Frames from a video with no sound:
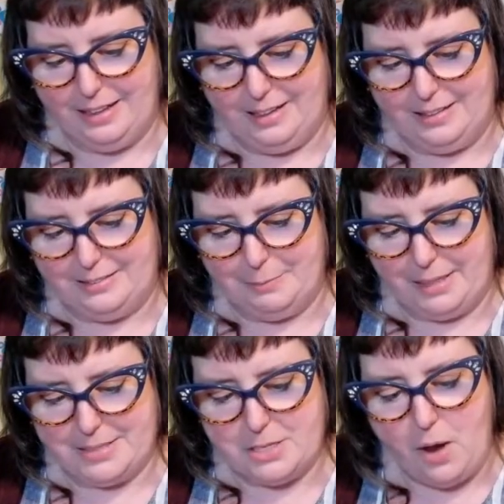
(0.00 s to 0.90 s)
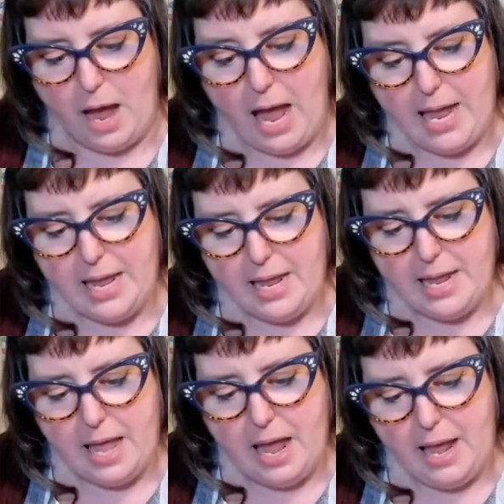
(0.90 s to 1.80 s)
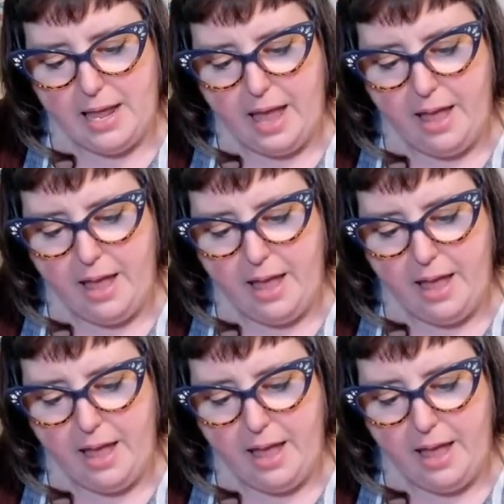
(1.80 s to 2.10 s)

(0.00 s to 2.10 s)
Oh man. So I have